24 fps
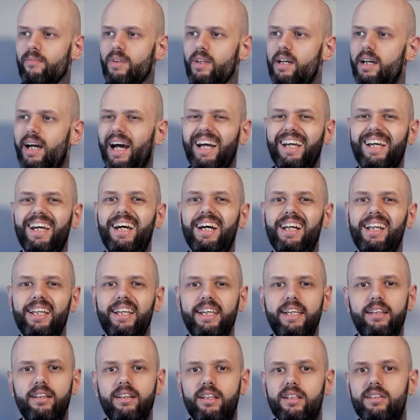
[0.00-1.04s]
a
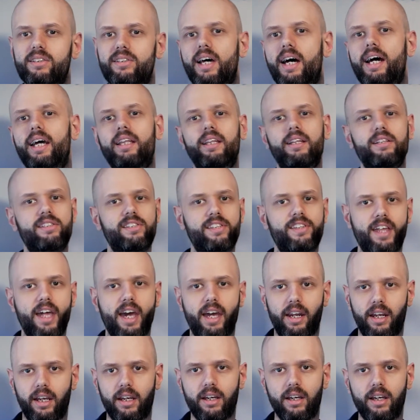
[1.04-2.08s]
clean design
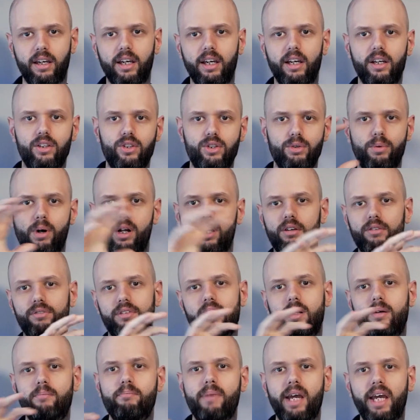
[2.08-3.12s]
aesthetic to all of
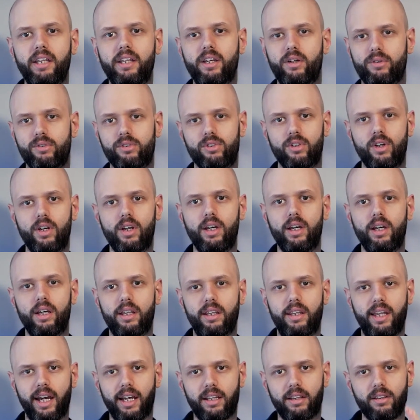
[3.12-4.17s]
their menus
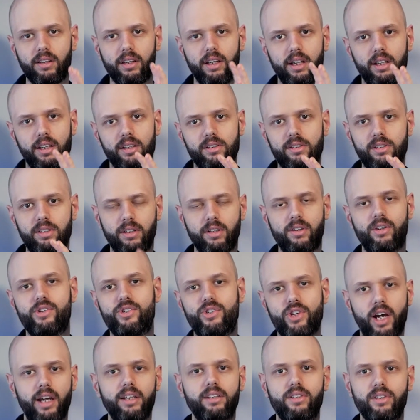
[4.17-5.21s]
that
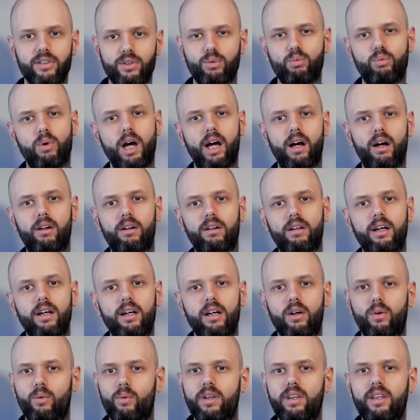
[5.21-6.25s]
synergizes well
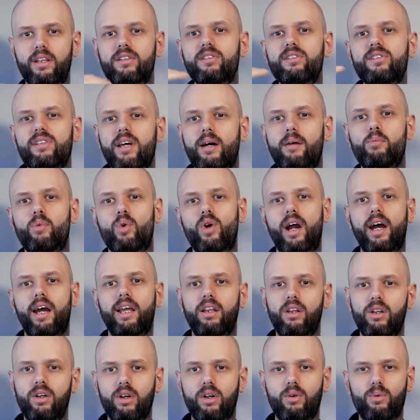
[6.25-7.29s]
with the samurai
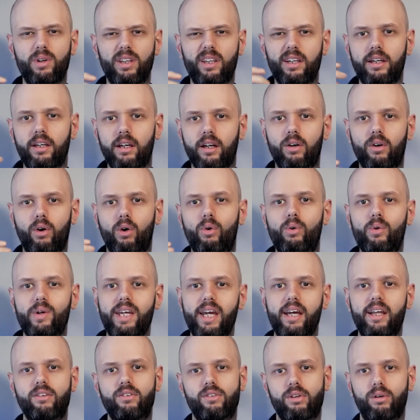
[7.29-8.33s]
look, with the
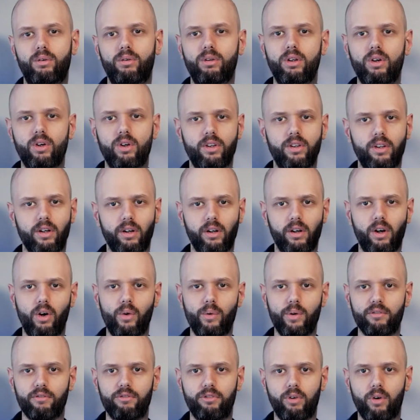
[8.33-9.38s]
oriental look they're
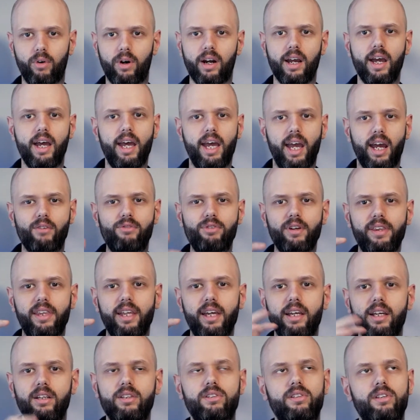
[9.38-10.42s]
going for. Everything
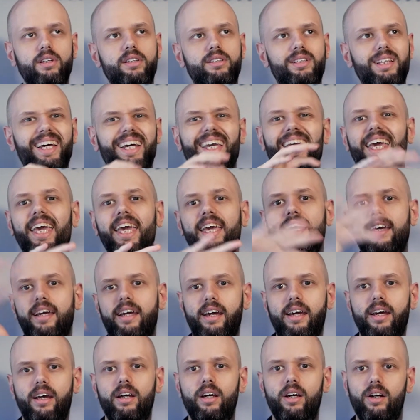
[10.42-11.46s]
is, is like
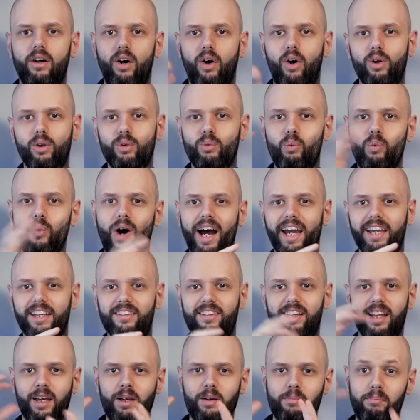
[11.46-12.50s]
ink on white,
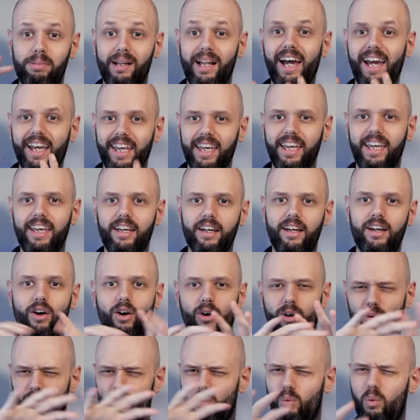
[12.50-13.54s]
like black ink
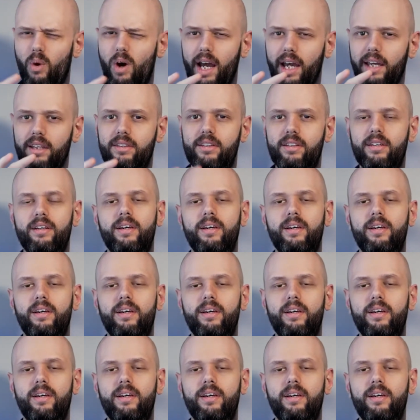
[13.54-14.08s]
on white,